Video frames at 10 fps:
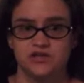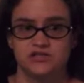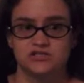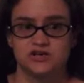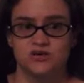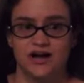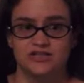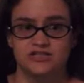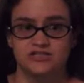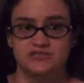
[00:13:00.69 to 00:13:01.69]
So I
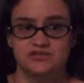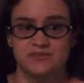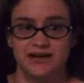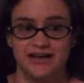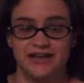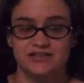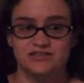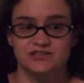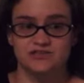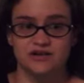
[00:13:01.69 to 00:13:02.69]
just used my
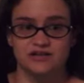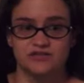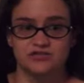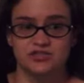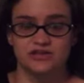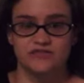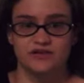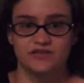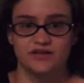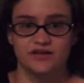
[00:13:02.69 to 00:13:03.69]
hands to direct energy and
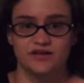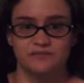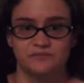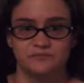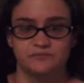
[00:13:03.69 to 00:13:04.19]
everything. And